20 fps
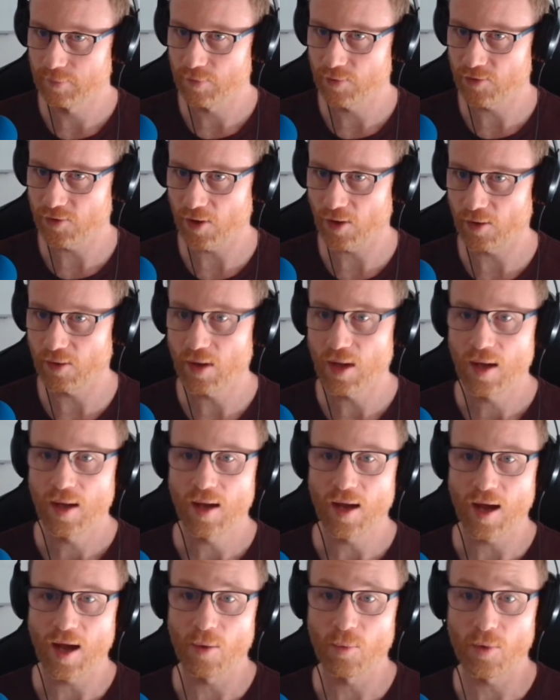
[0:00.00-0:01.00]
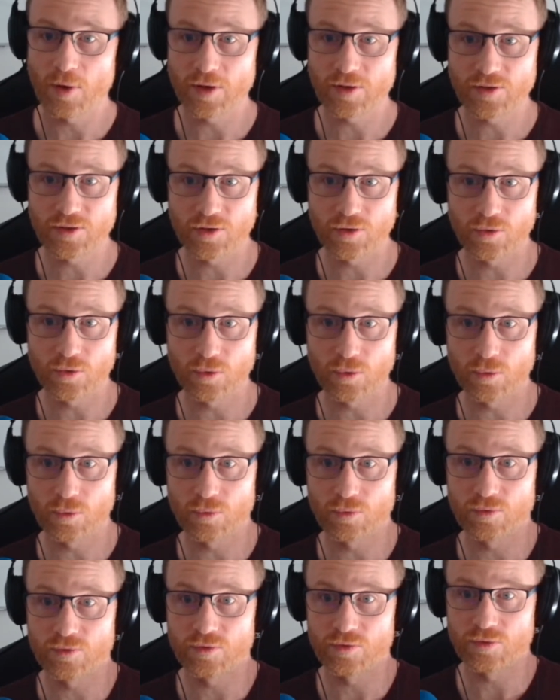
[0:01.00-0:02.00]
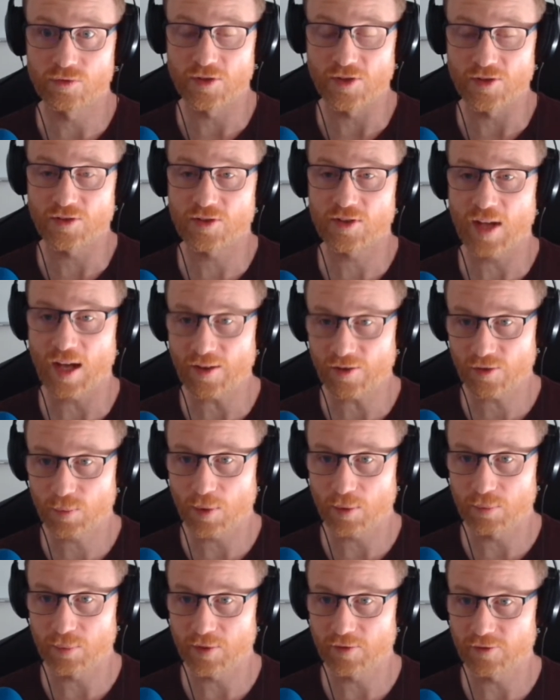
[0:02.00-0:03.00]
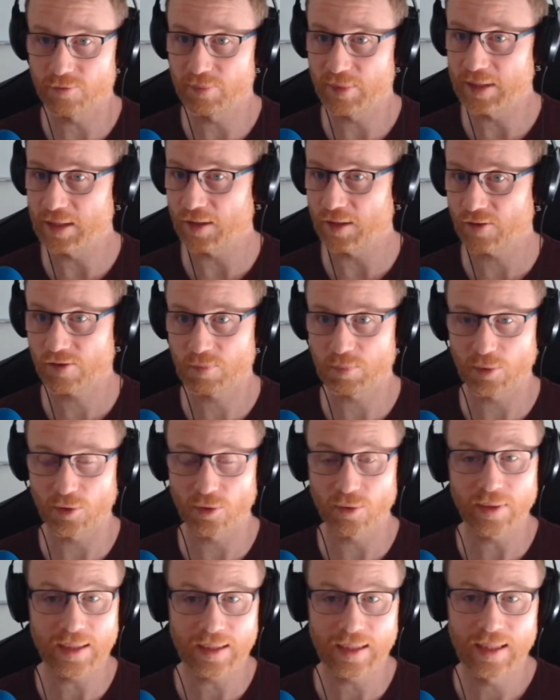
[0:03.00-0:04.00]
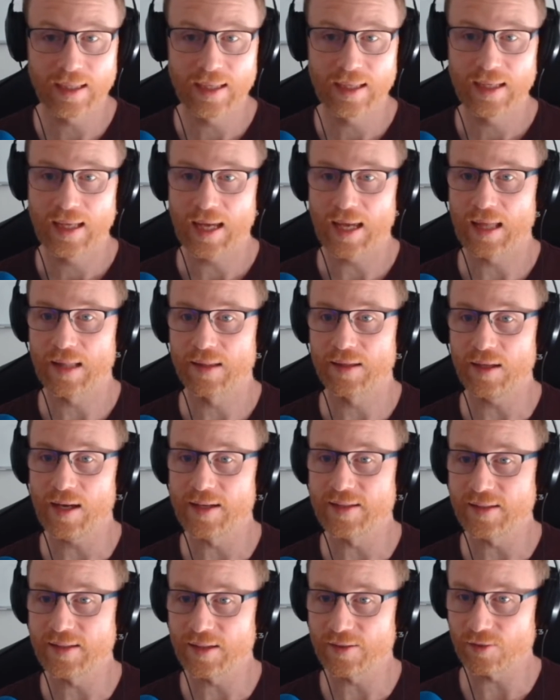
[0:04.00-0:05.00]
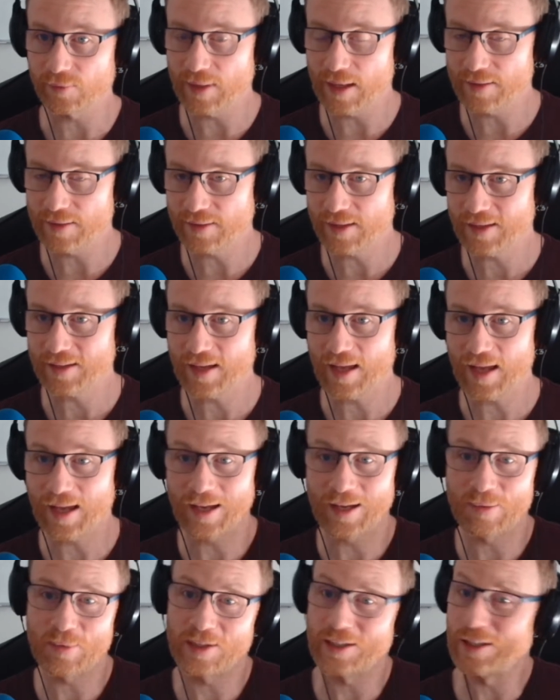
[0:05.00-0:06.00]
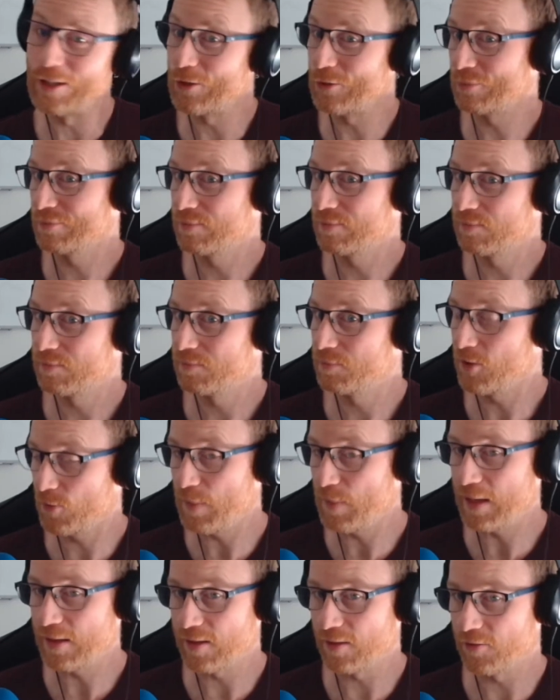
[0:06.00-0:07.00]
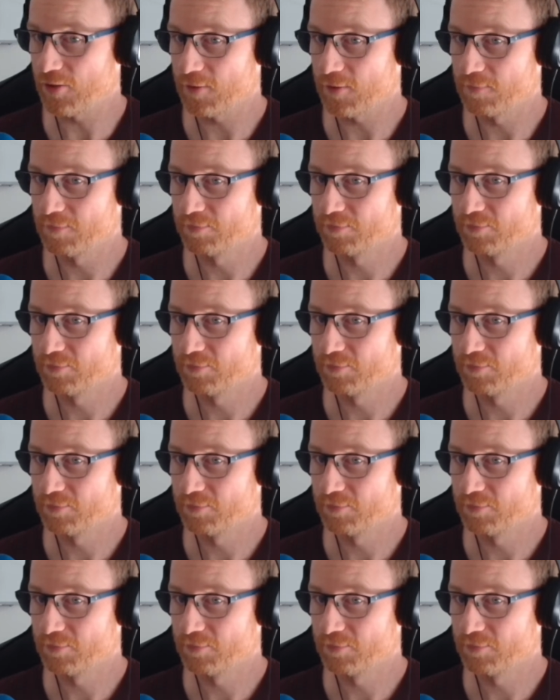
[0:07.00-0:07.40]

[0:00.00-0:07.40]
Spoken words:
So I wanted to discuss what we've been exploring and the ideas around that and my own perspectives.